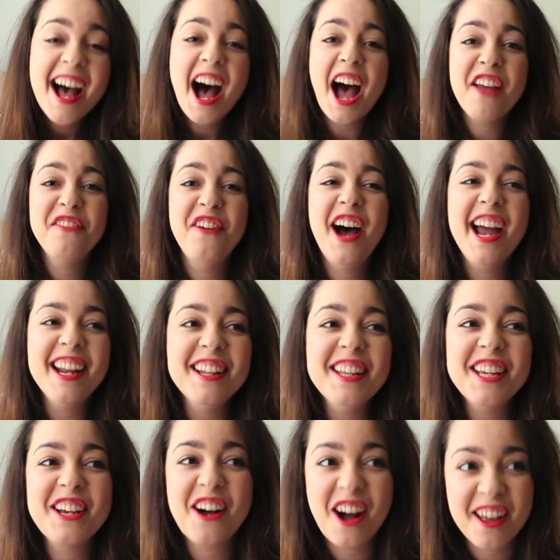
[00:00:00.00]
I
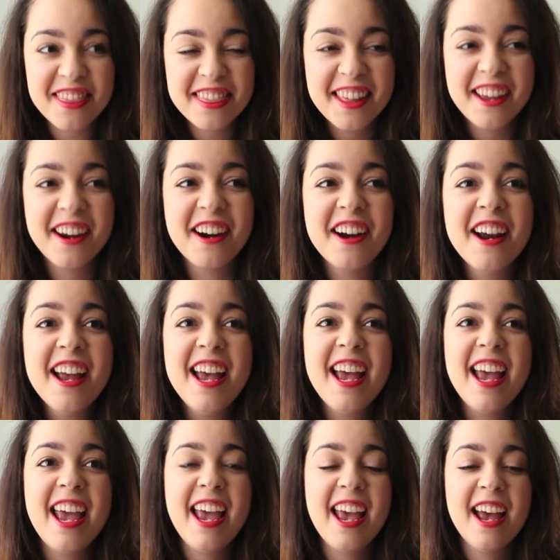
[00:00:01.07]
finally got there,
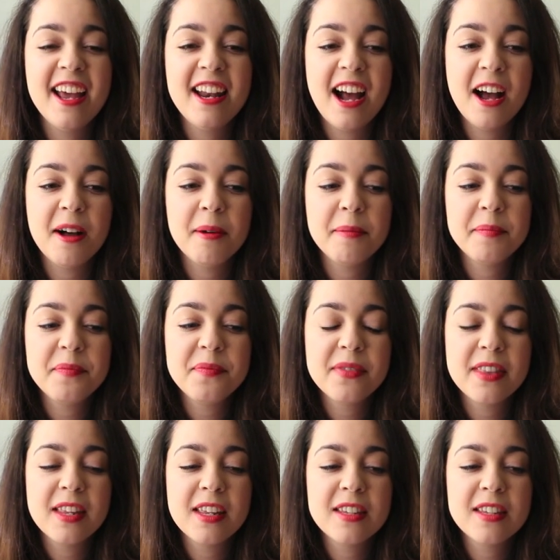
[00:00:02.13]
and